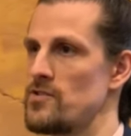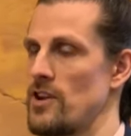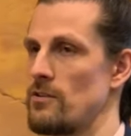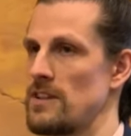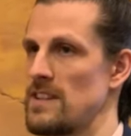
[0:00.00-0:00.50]

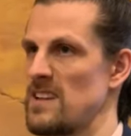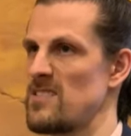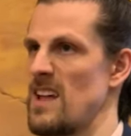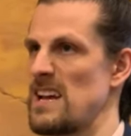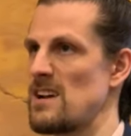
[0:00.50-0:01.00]
generally
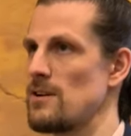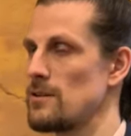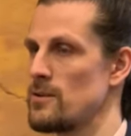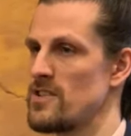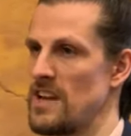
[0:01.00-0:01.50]
things like
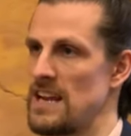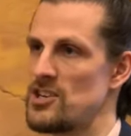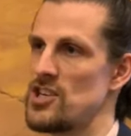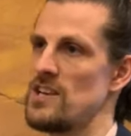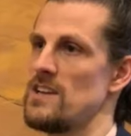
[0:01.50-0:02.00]

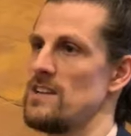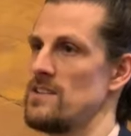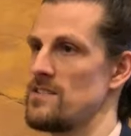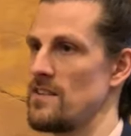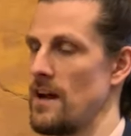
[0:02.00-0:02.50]

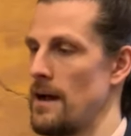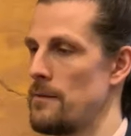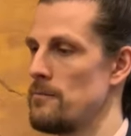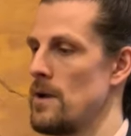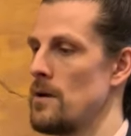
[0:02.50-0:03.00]
hallucinations, um,